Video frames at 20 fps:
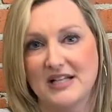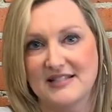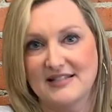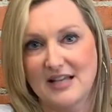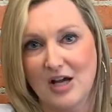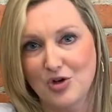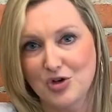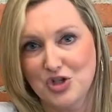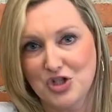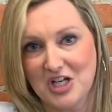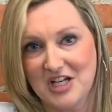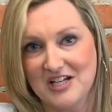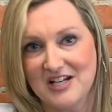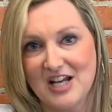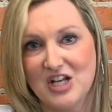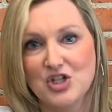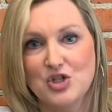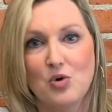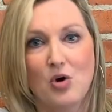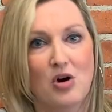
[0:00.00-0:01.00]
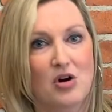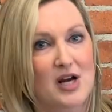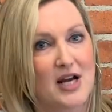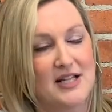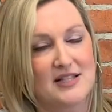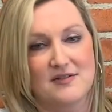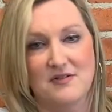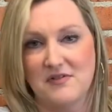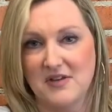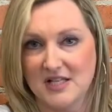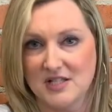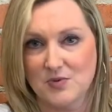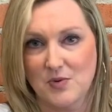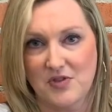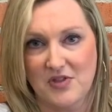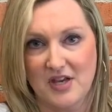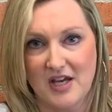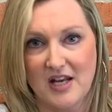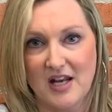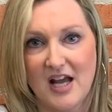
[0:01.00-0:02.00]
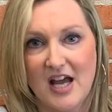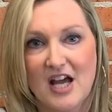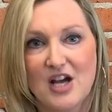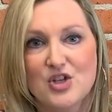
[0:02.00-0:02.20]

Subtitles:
Excel sheet and do all kinds of things with it.